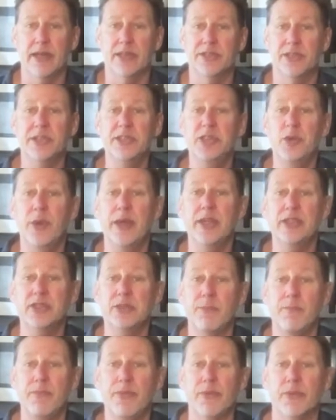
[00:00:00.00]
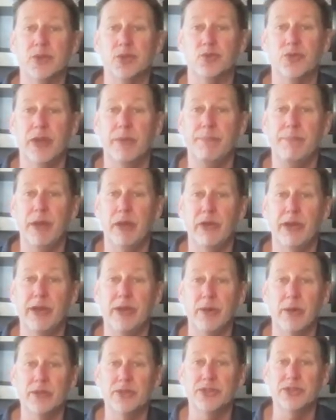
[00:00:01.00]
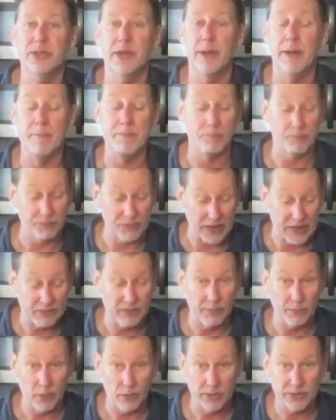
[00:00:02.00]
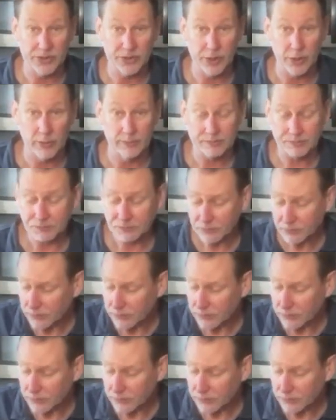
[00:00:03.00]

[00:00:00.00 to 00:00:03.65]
accentuates those red berry notes um, even more so.